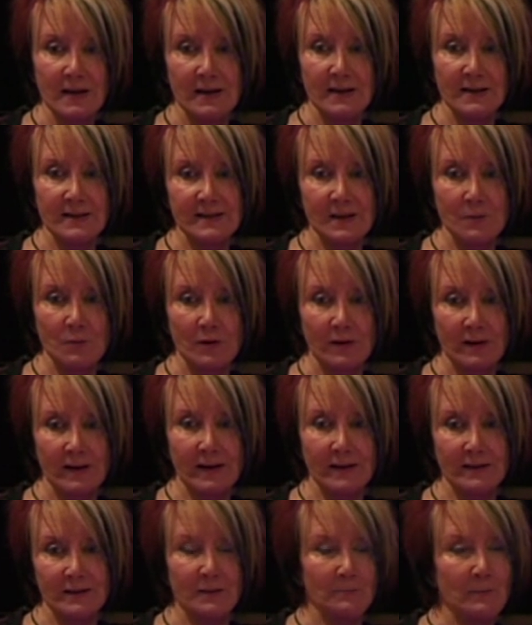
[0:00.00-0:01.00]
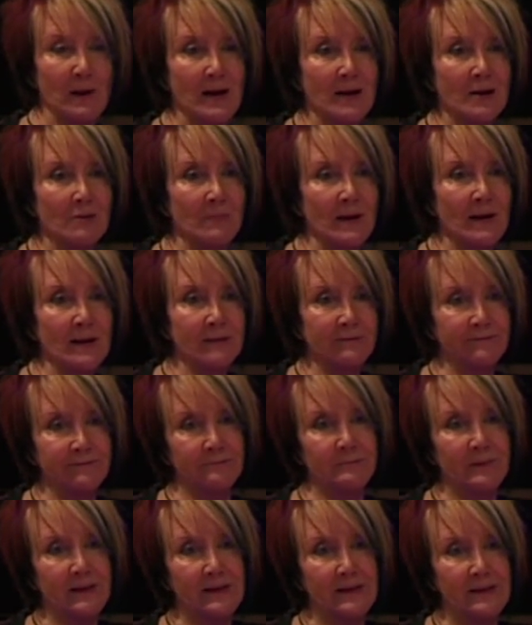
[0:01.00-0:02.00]
is they want to get the bail money for
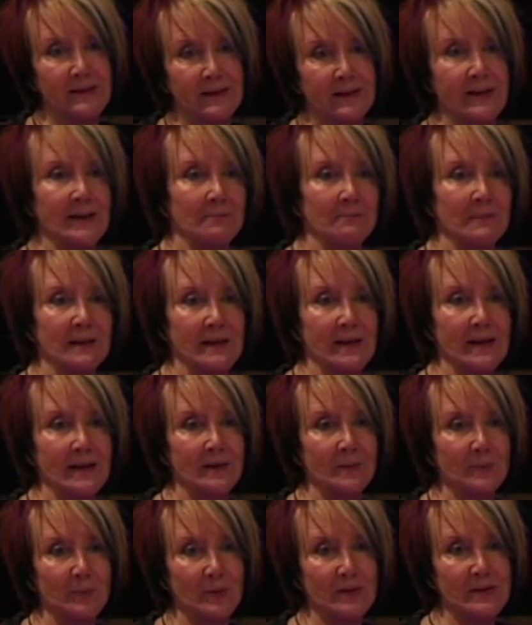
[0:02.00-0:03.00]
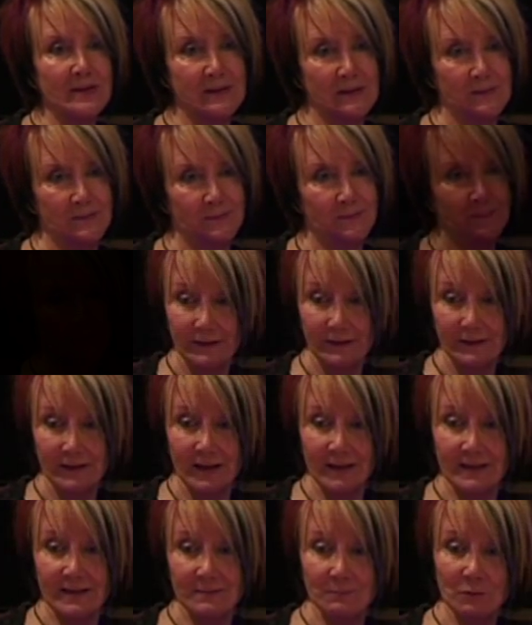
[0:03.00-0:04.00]
me to get me out of prison. The
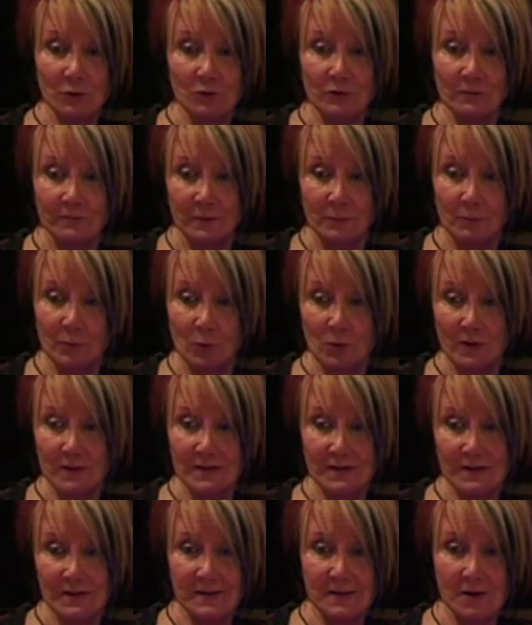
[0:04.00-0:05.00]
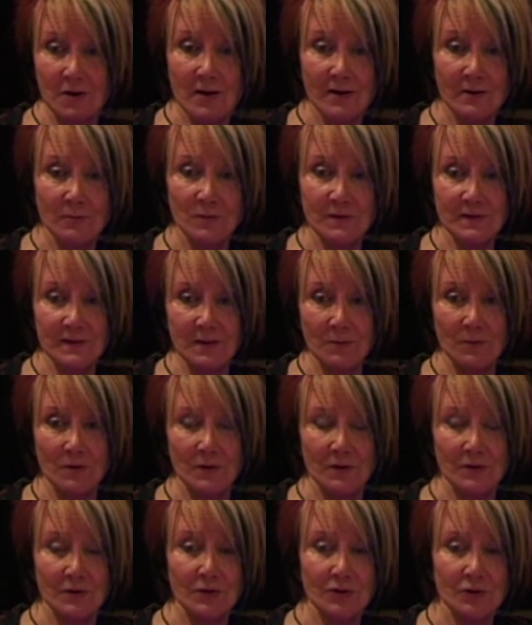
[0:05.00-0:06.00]
next move the boys decided was they
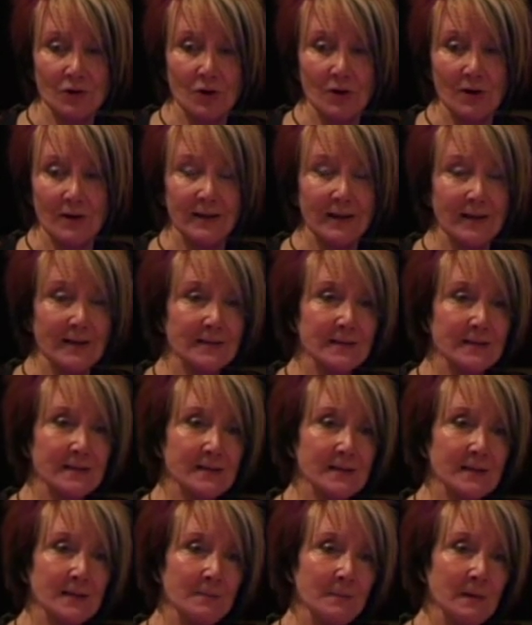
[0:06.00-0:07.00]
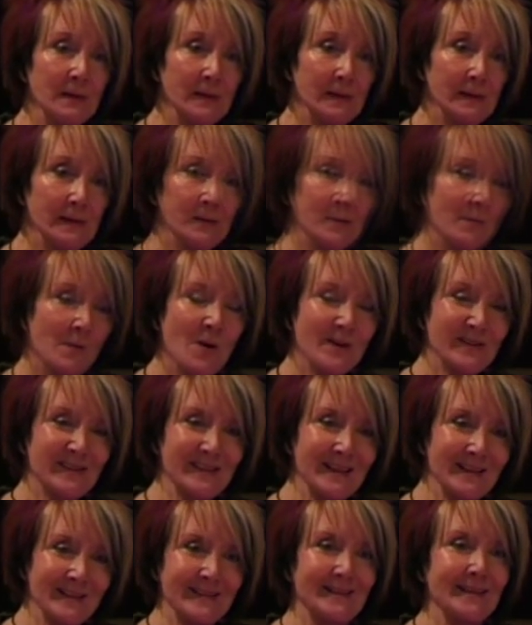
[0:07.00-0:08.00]
wanted to try and get to see me. My
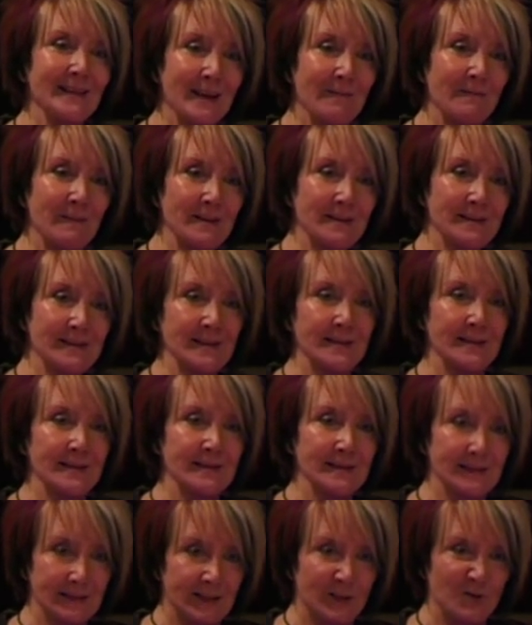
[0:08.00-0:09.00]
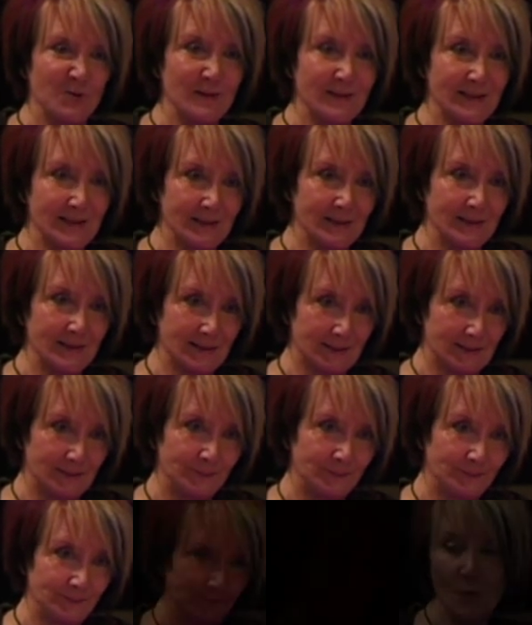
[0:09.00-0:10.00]
sons are loving sons and they're good sons.
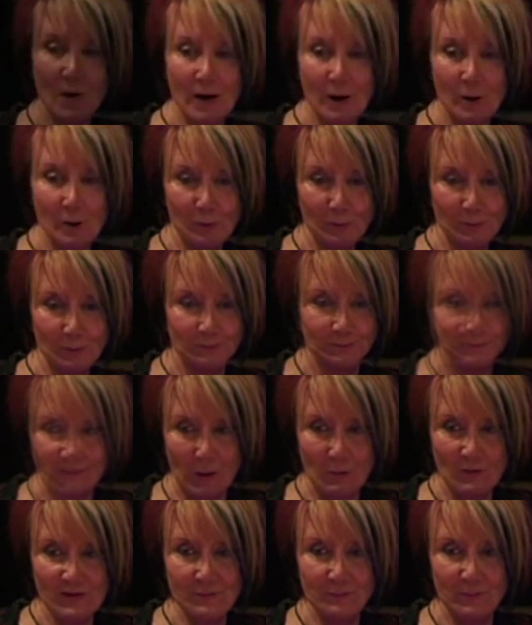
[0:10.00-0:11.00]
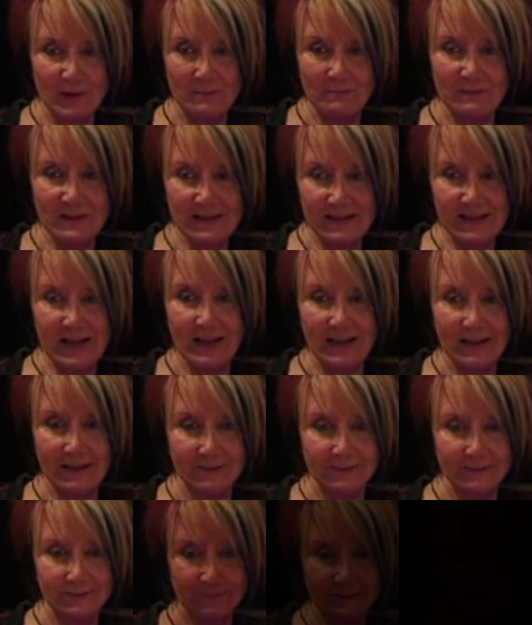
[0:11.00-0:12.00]
Well, that was a big
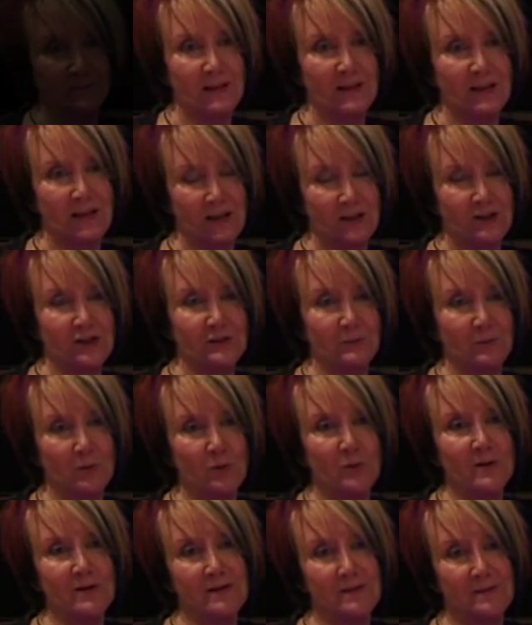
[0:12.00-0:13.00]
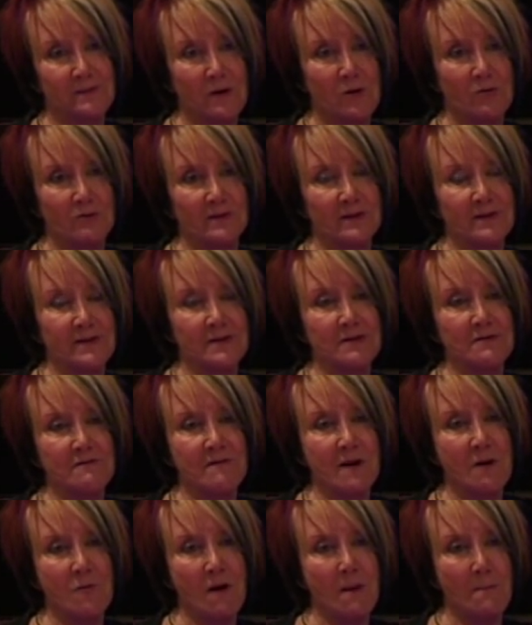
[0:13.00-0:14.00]
mistake. And they catch the boys holding a
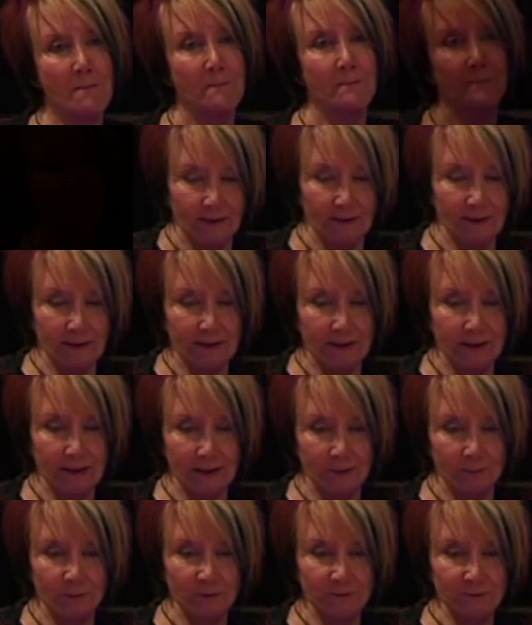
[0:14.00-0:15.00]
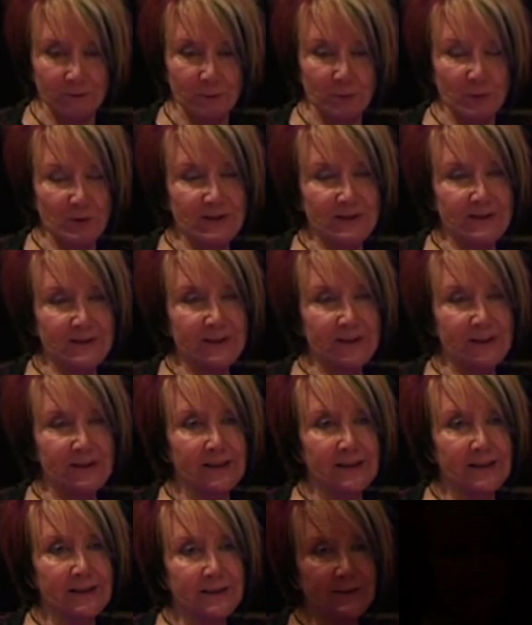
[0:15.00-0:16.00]
servo up and they cart them off to prison, don't
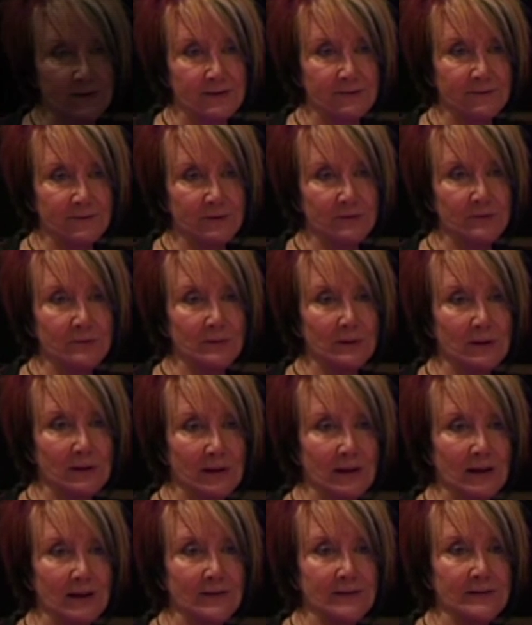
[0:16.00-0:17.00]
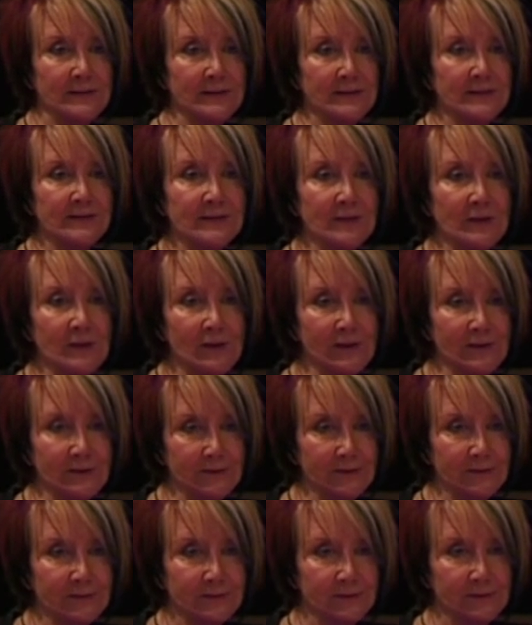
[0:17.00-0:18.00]
they? There's a few others inside.
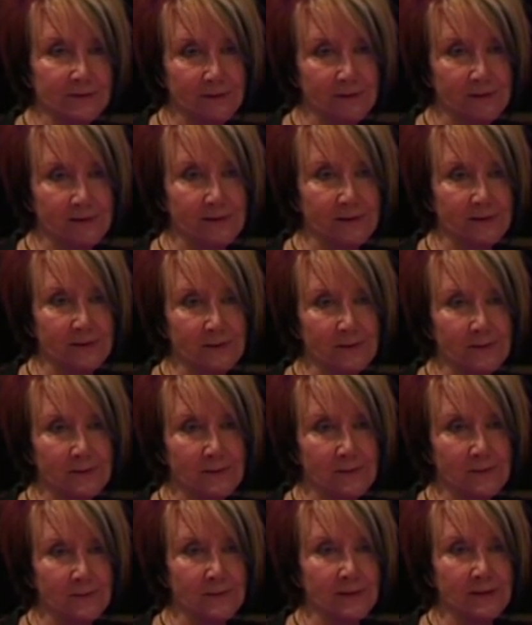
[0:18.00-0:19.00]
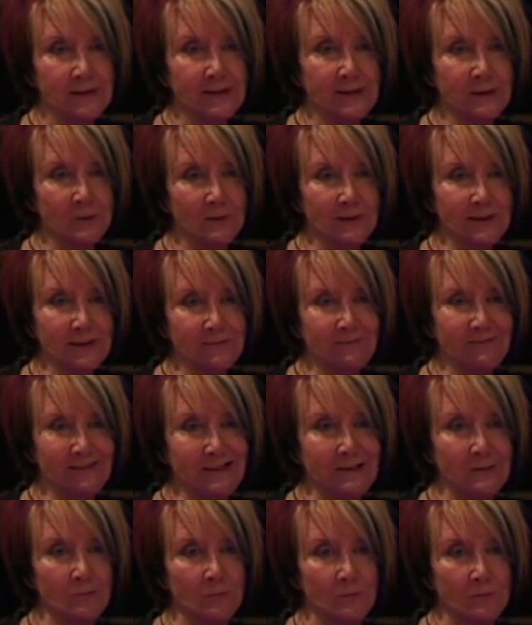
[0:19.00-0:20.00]
Want to know what they've
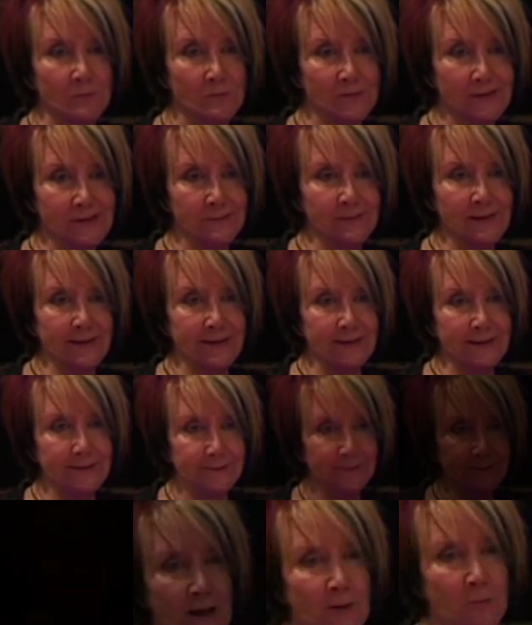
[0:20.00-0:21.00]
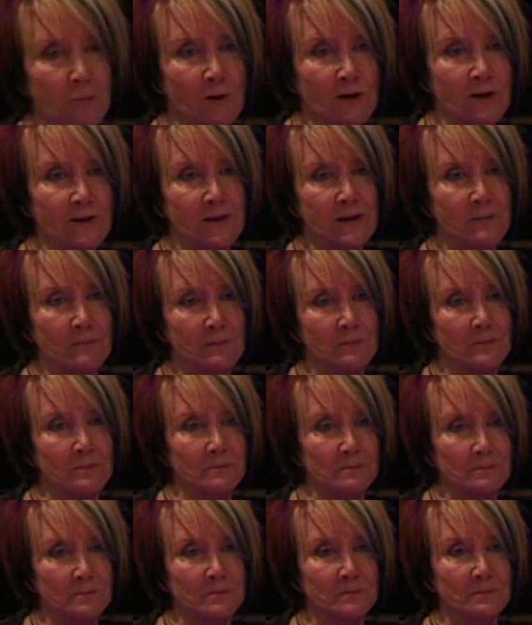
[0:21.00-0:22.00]
done with the money. And one of them
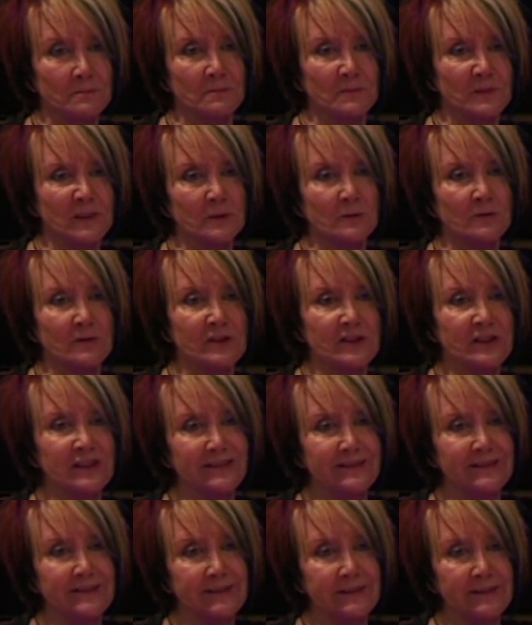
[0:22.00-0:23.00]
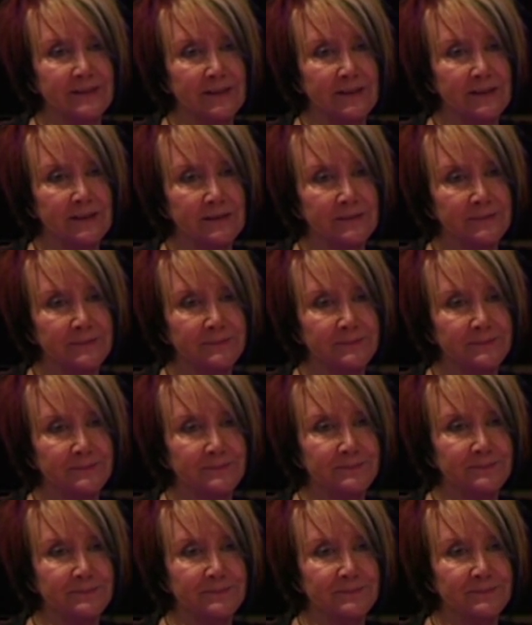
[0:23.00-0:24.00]
little shits in there
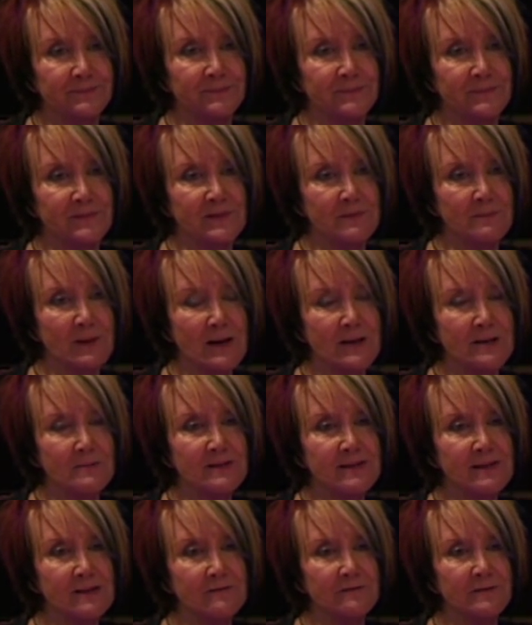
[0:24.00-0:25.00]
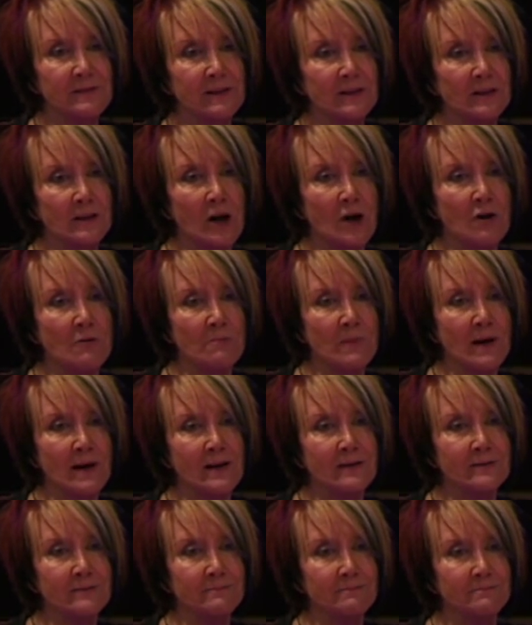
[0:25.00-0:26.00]
has made himself a little
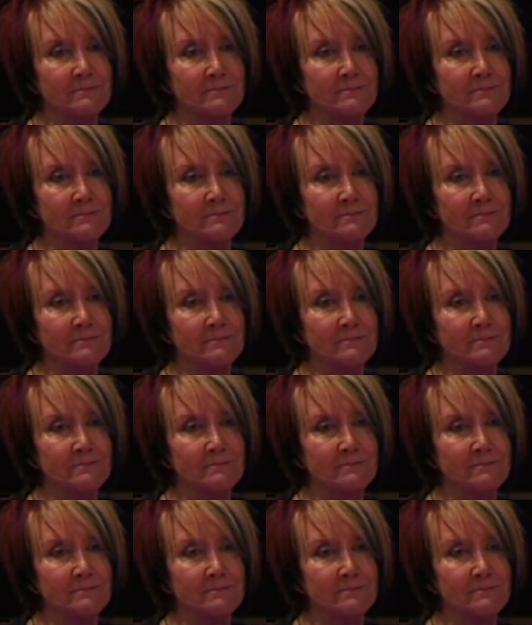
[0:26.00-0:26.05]
homemade